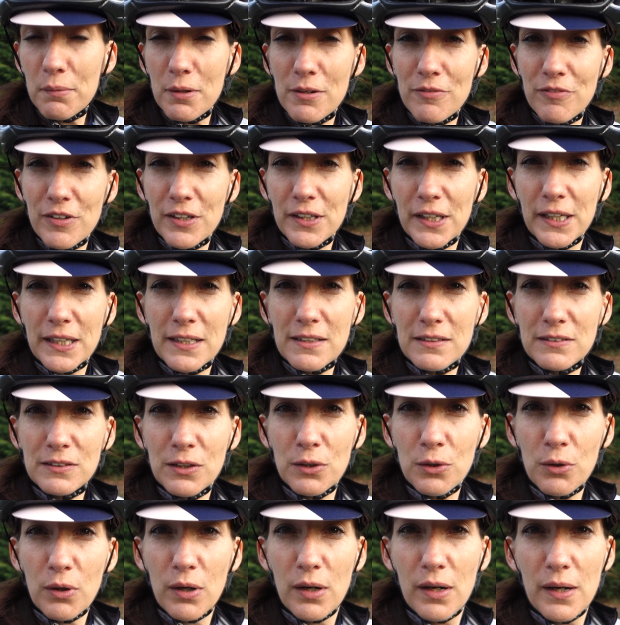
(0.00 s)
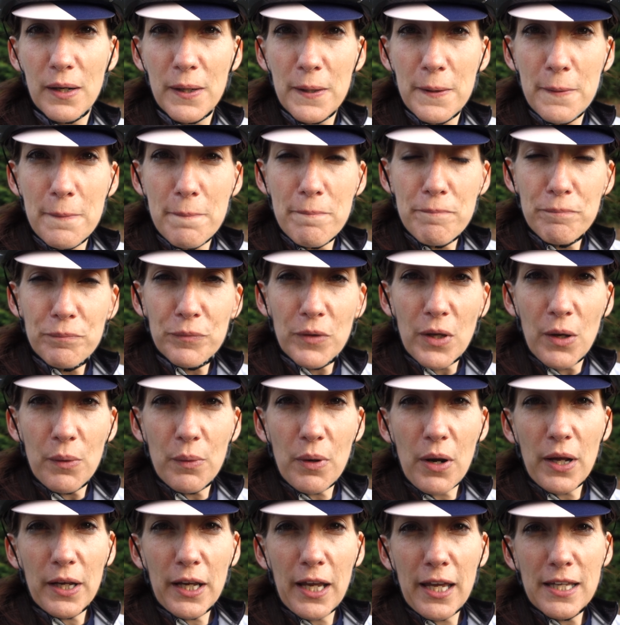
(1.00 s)
I feeling? So
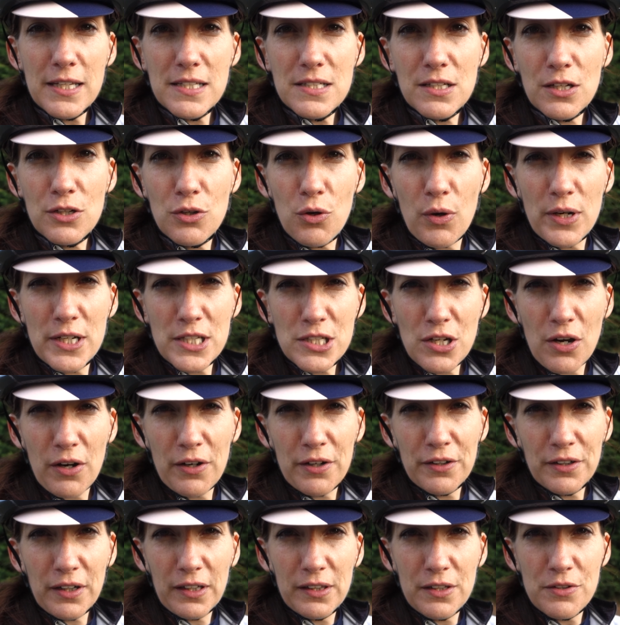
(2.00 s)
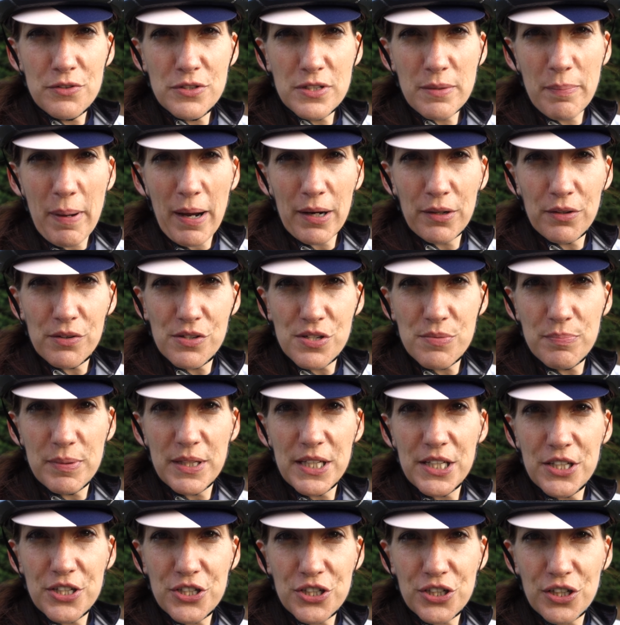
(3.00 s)
when I get quite tired, I lose the power of
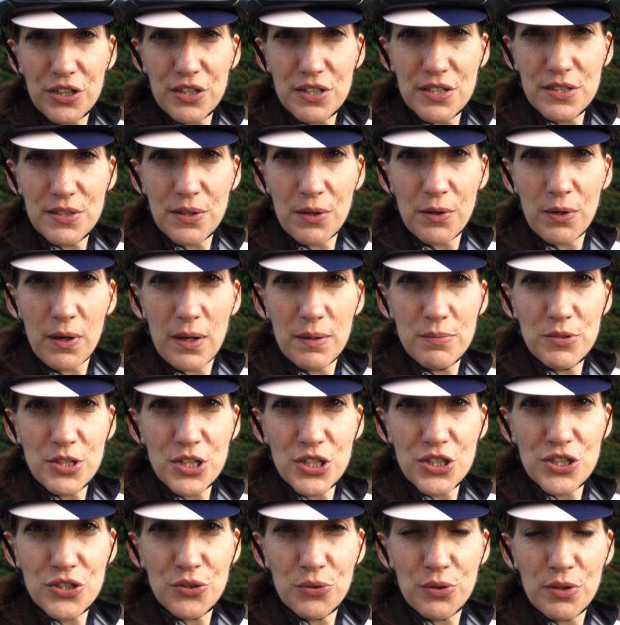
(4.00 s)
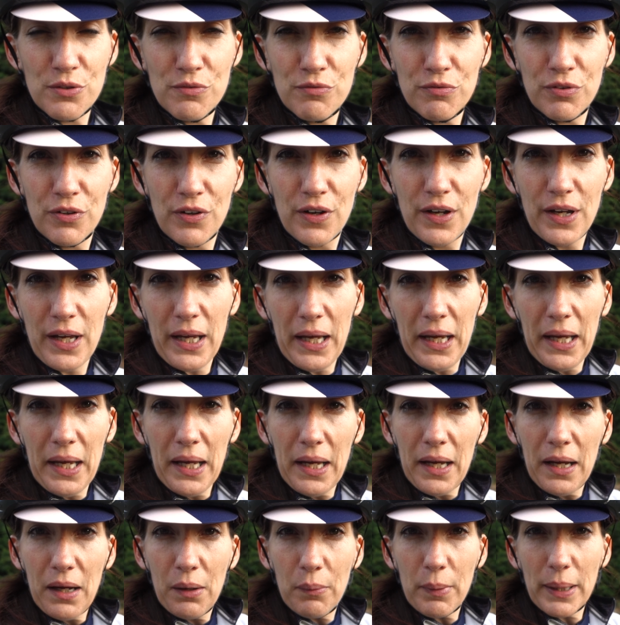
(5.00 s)
speech. So I'm just sort of
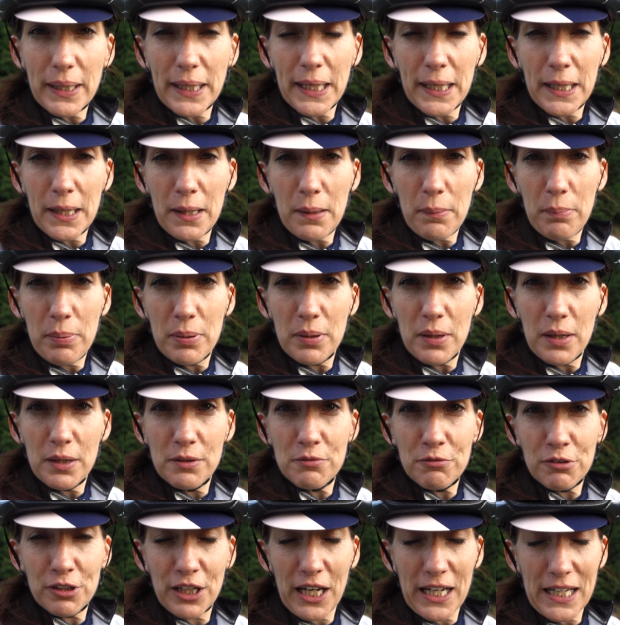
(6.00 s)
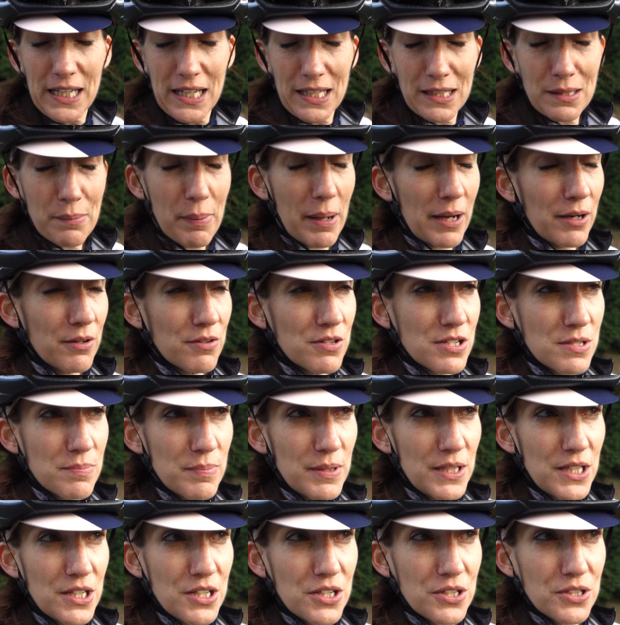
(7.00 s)
waking up and regaining the power of
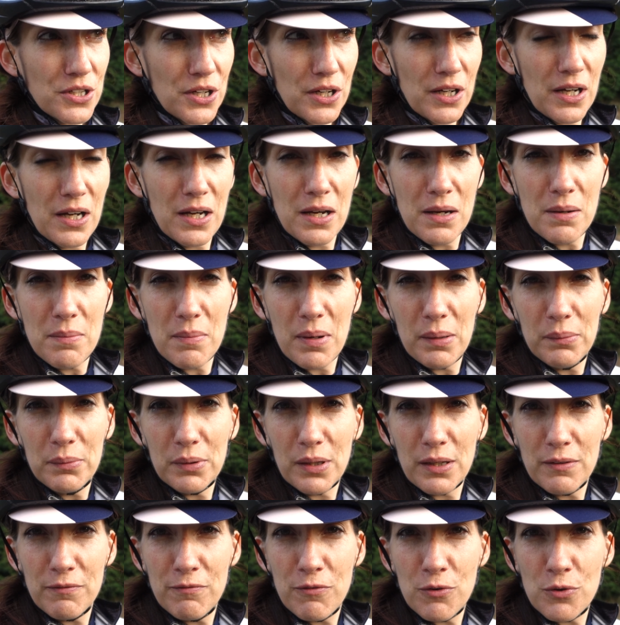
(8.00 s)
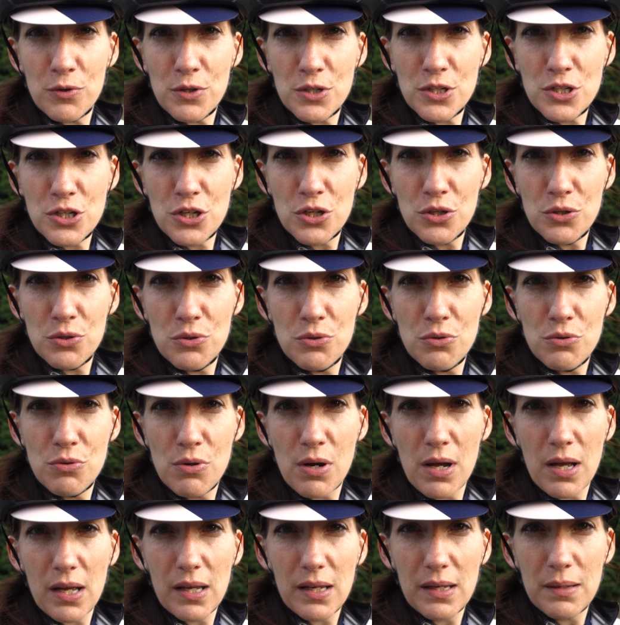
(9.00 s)
speech. I'm looking forward
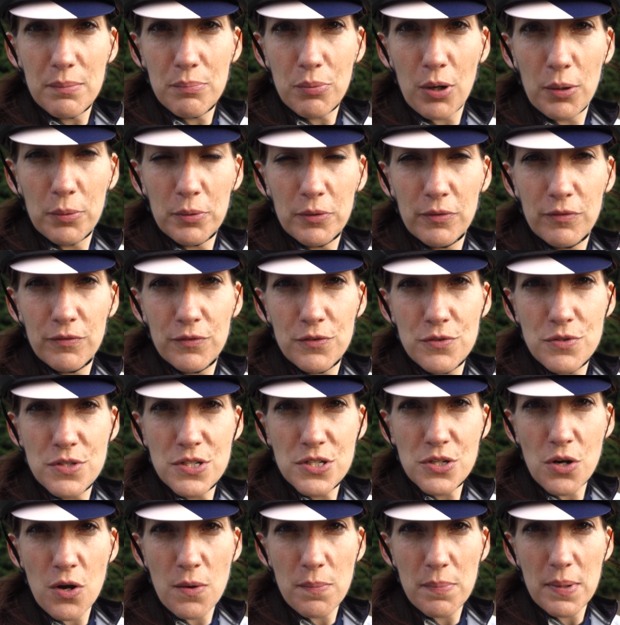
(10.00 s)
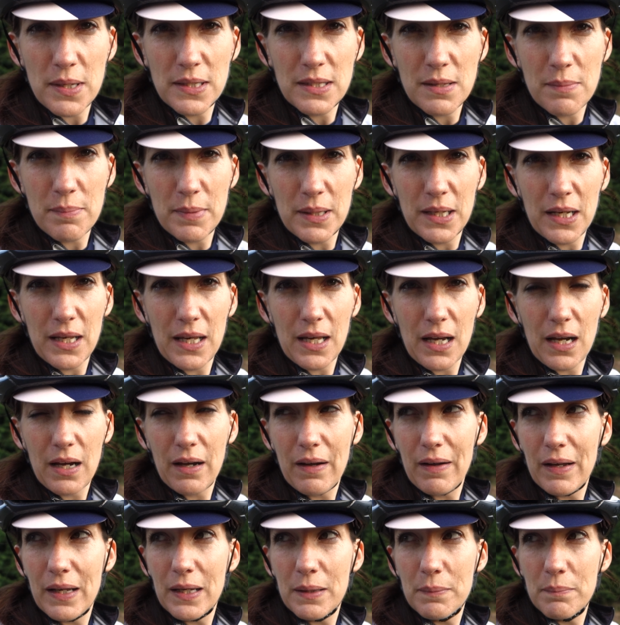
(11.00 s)
to a proper food stop at the minute.
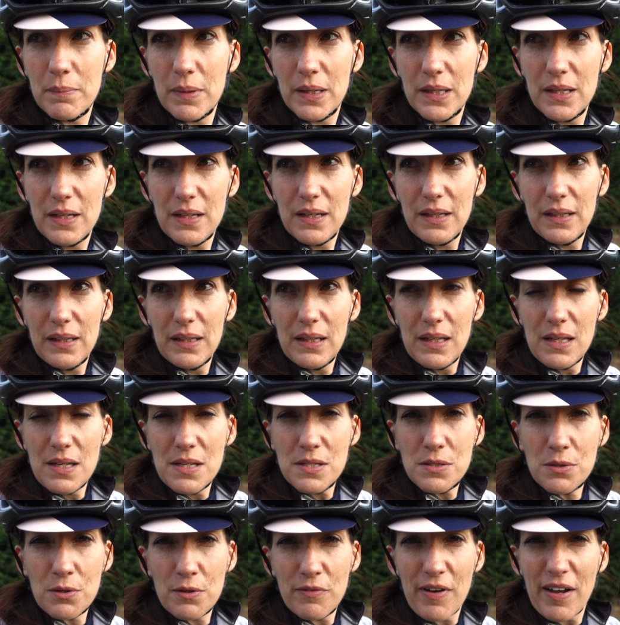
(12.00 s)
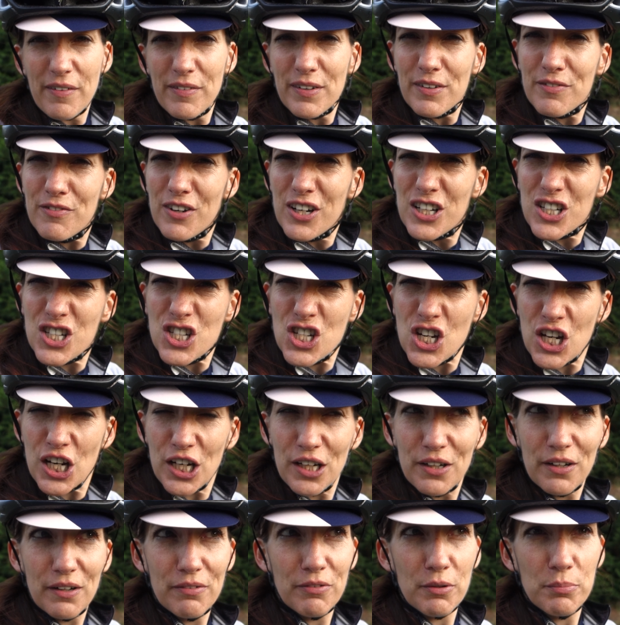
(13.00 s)
I'm sort of having fudge
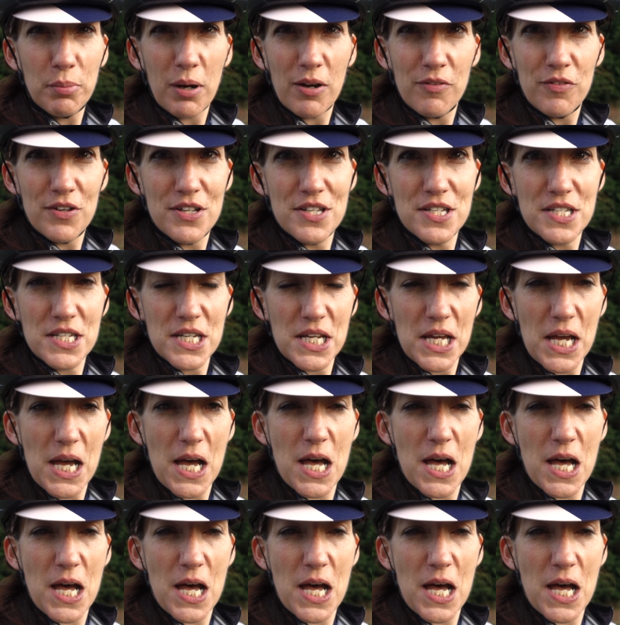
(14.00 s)
for breakfast.